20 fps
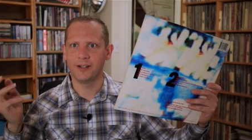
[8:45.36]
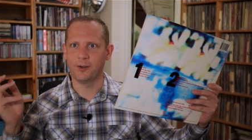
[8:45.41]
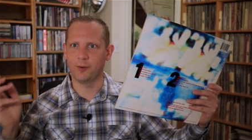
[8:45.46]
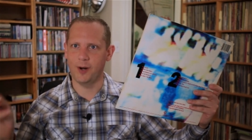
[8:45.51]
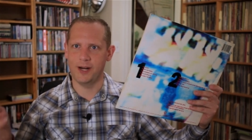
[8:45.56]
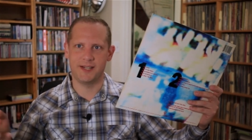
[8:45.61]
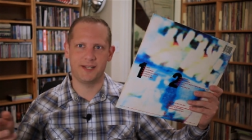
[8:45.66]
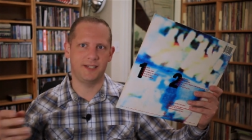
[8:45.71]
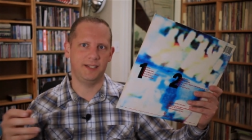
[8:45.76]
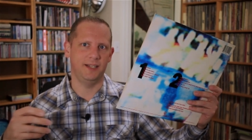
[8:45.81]

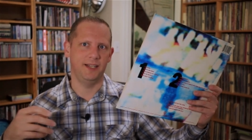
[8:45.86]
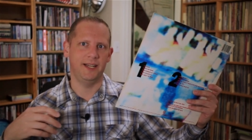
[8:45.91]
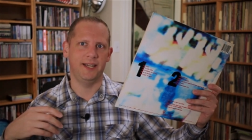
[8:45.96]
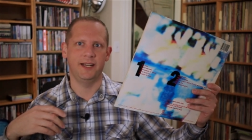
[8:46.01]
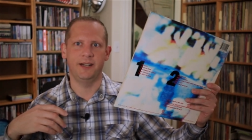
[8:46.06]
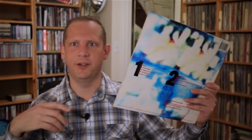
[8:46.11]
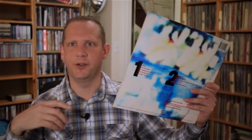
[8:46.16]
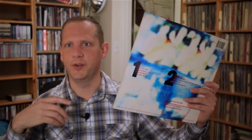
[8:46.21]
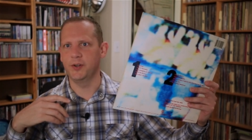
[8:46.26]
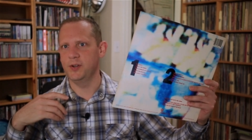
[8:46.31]

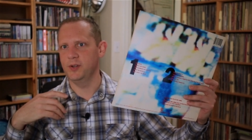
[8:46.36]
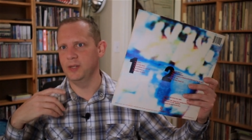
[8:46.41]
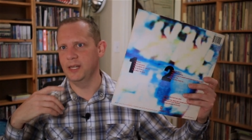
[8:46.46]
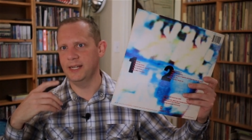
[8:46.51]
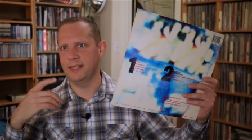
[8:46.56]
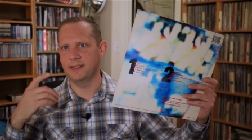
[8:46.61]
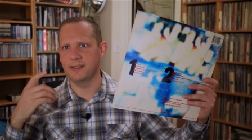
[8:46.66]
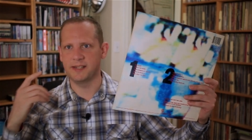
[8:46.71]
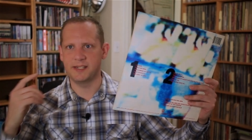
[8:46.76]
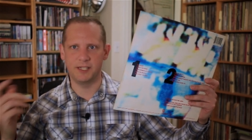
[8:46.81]
Graceland or you
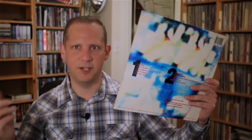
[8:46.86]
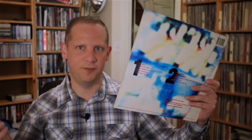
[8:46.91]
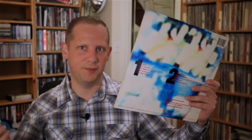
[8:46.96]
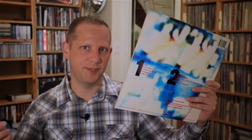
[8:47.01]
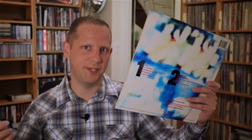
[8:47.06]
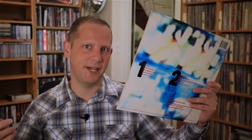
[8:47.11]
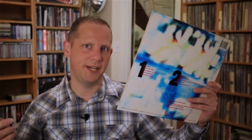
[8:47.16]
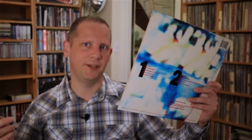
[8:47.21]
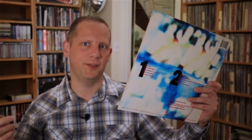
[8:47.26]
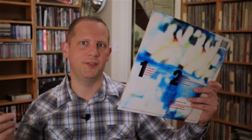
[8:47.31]
like the
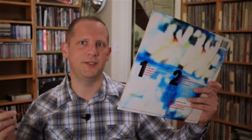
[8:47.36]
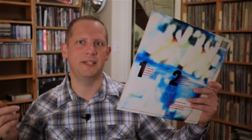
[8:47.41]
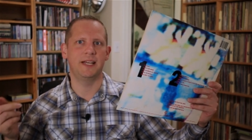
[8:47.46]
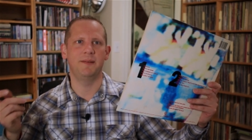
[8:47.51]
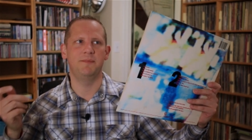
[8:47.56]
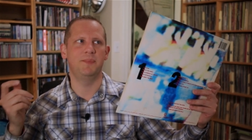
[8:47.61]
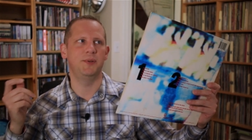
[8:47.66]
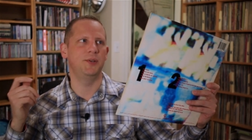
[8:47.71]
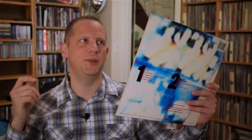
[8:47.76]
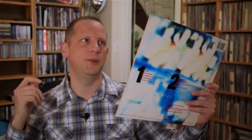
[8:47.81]
self-titled
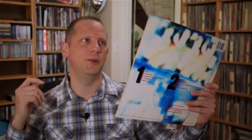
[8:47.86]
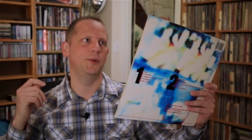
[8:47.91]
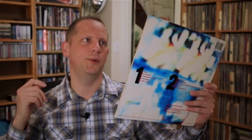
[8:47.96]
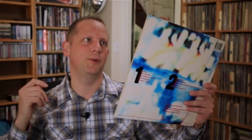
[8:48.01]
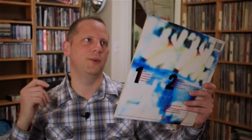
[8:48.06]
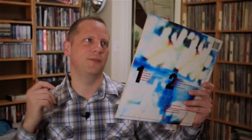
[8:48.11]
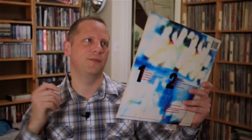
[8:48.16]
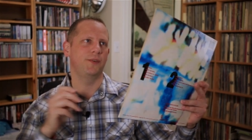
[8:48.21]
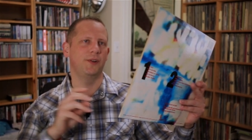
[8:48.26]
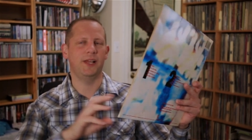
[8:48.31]

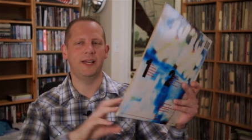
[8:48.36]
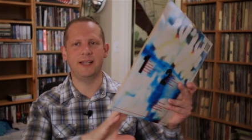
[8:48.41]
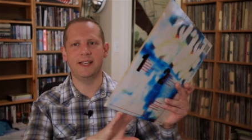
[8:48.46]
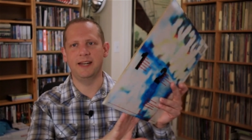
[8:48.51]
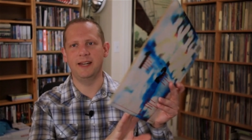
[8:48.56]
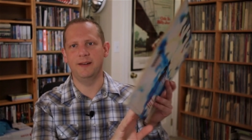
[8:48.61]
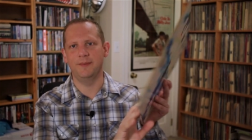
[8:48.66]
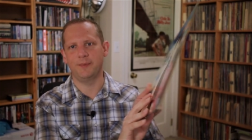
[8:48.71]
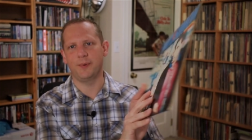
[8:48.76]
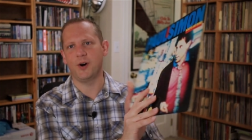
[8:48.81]
debut or if you like
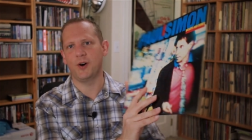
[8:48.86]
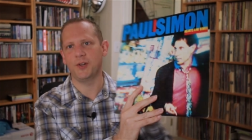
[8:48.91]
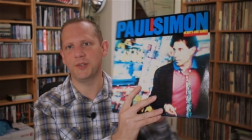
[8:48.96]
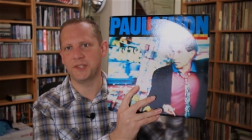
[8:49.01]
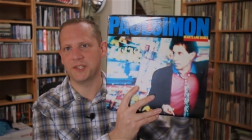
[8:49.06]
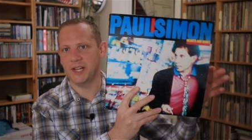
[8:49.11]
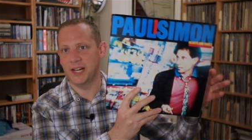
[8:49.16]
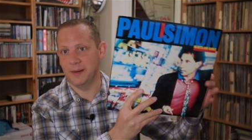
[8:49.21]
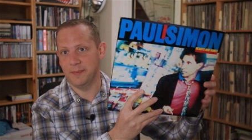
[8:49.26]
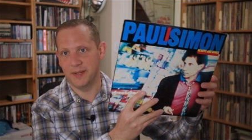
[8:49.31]
any Paul
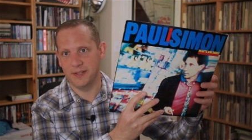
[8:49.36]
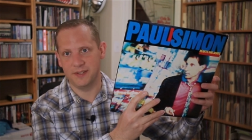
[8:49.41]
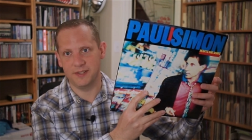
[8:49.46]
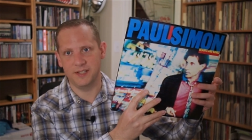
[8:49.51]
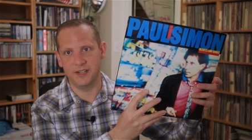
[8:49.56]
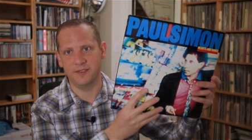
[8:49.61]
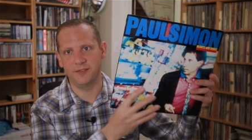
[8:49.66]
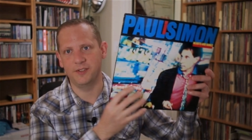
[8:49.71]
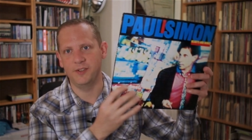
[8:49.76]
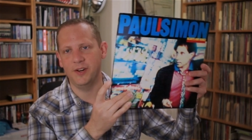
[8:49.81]
Simon
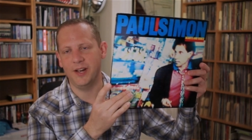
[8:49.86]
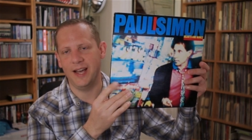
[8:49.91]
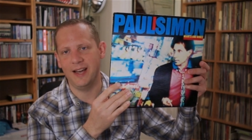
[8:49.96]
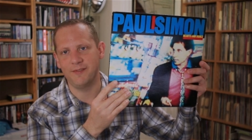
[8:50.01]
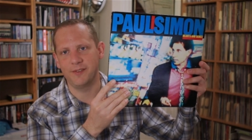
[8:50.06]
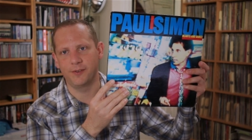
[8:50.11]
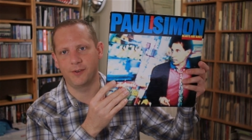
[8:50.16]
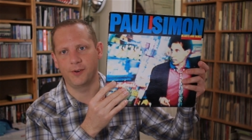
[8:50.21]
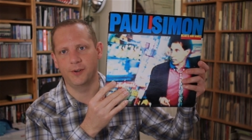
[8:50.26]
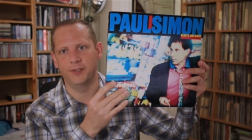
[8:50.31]
stuff and you
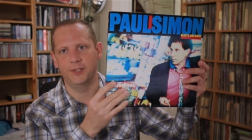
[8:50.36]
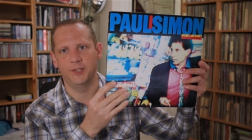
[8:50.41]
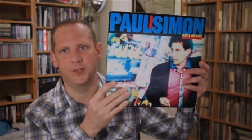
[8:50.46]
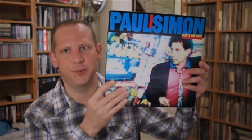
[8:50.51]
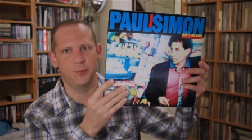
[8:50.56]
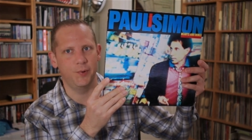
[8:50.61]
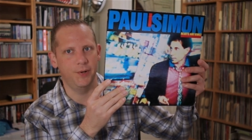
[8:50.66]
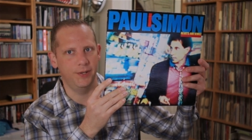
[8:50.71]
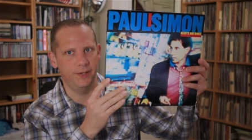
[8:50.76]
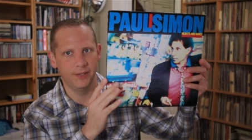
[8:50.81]
haven't heard
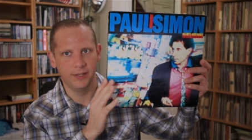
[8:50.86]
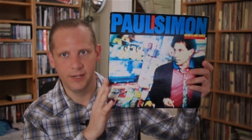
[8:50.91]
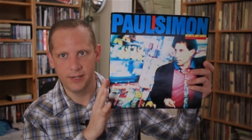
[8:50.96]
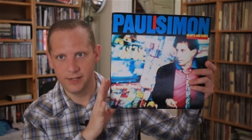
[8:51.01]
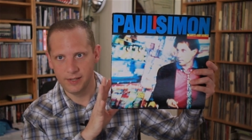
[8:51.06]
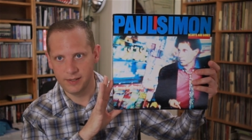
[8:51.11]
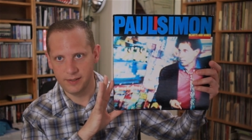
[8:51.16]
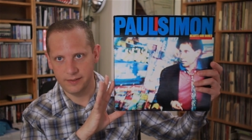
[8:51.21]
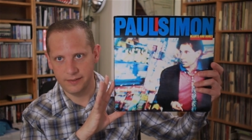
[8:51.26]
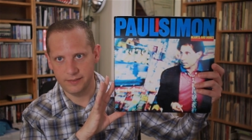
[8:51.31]
this one,
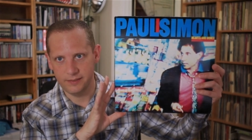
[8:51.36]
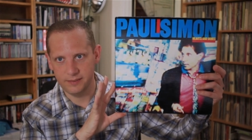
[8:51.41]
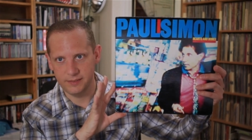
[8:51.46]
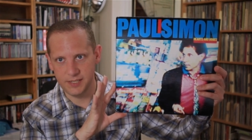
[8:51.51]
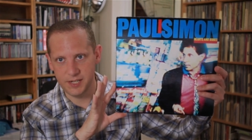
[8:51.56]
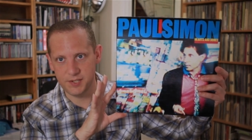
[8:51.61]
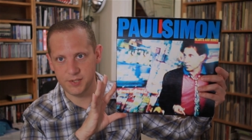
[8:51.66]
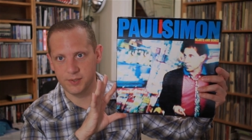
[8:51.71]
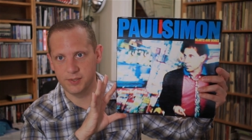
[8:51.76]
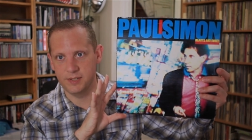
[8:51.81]

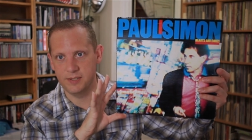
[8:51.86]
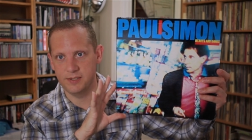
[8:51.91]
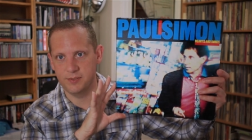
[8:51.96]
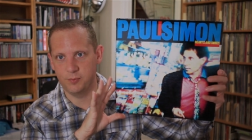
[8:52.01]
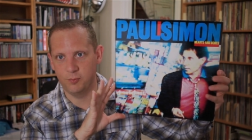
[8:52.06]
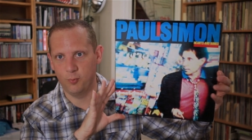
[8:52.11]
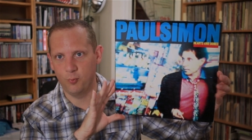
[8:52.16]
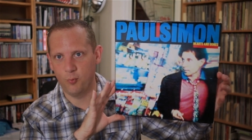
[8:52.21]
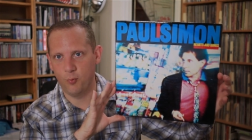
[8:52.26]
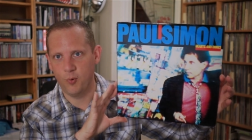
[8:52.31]
this one is
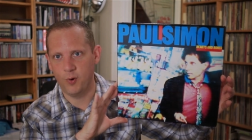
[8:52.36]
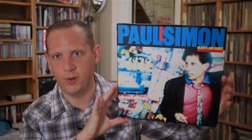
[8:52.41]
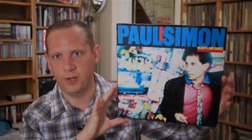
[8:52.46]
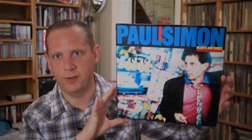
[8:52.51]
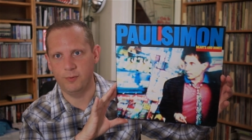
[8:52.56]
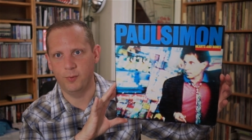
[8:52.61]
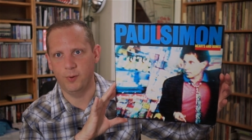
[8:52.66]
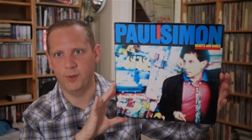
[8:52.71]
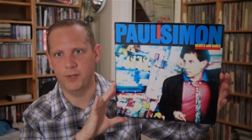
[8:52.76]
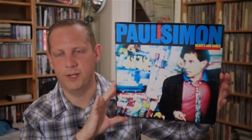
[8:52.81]

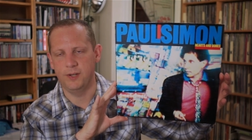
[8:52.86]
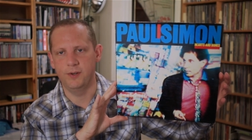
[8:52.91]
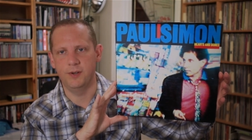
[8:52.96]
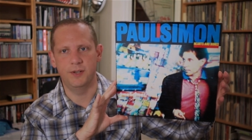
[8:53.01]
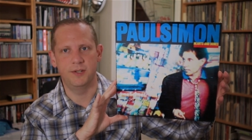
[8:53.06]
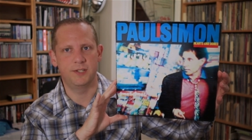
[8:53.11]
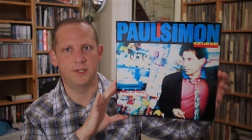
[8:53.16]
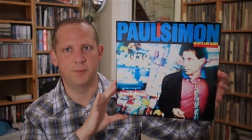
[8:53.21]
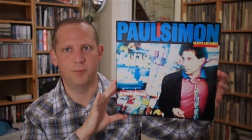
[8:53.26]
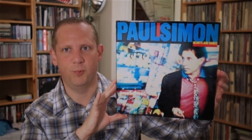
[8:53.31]
really really
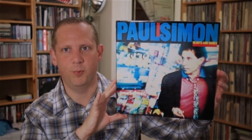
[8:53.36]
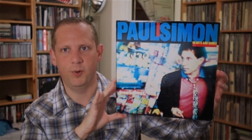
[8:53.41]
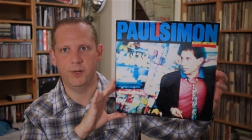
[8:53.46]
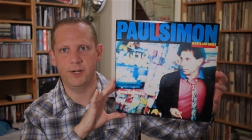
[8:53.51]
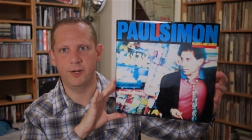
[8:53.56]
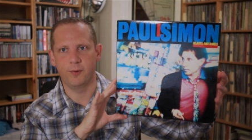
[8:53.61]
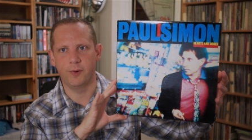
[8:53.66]
good some really